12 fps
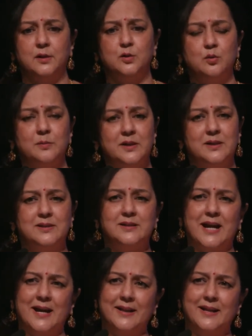2-minute
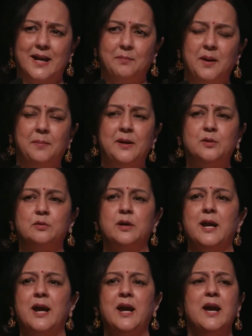sign, that maybe today,